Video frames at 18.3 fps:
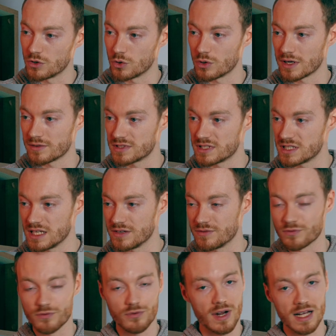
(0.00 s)
don't have
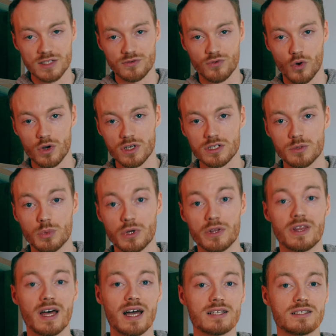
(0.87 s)
Stephen Fry's voice,
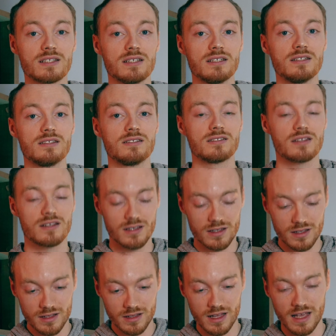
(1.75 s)
but that is
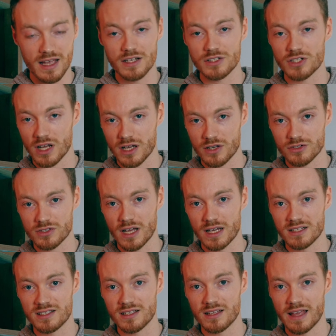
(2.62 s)
The Hitchhiker's
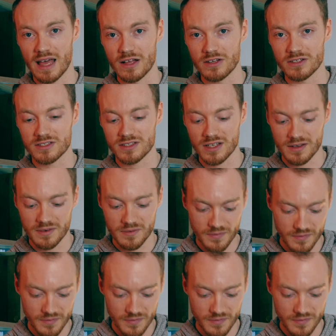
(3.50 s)
Guide to the Galaxy.